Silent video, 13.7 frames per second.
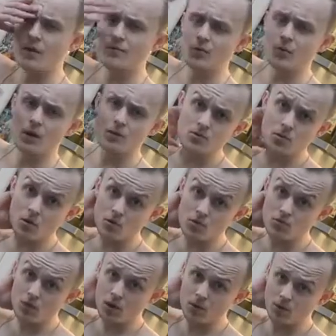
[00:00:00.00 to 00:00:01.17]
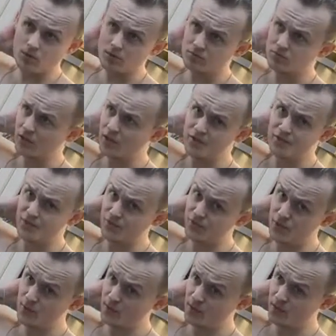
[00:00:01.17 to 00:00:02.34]
I thought I was on the roll, like for a
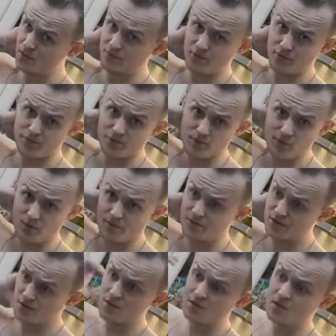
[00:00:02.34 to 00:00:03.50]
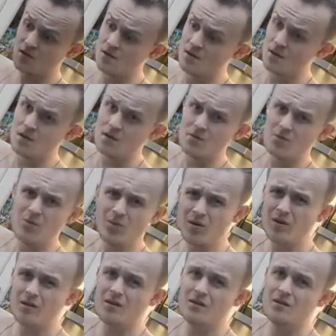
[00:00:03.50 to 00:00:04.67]
few weeks, for a few months.
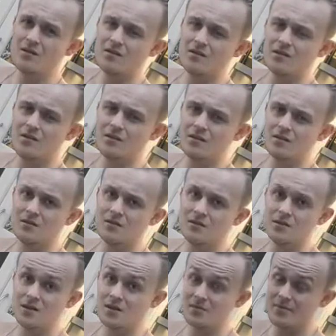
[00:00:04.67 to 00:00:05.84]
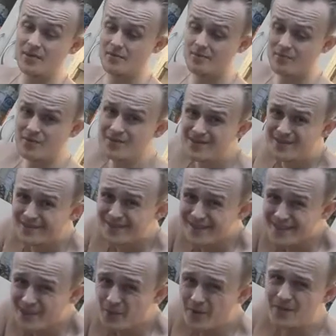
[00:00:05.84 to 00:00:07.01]
What? The
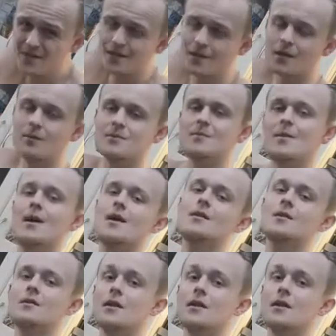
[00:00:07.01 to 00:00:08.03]
squeezing comes back.